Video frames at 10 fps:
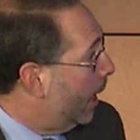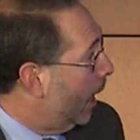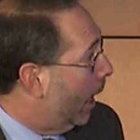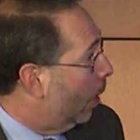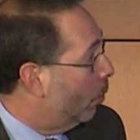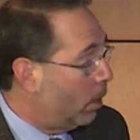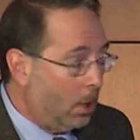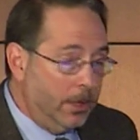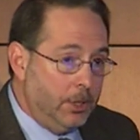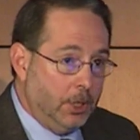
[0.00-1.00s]
We'll
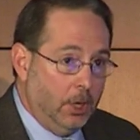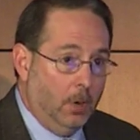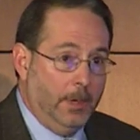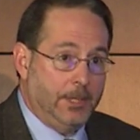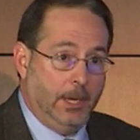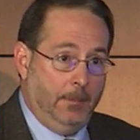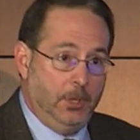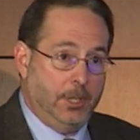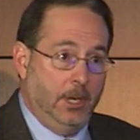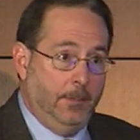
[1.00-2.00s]
go to genomics, and I'm
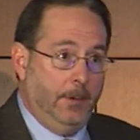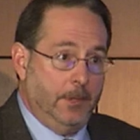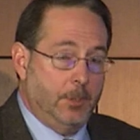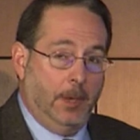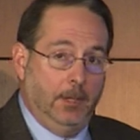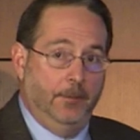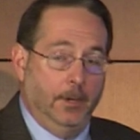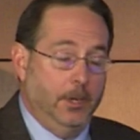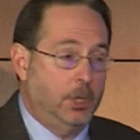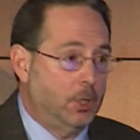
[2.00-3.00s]
just going to spend a
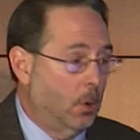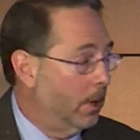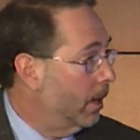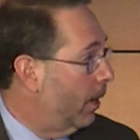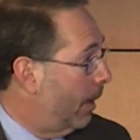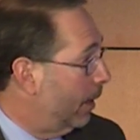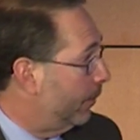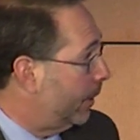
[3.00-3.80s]
very short amount of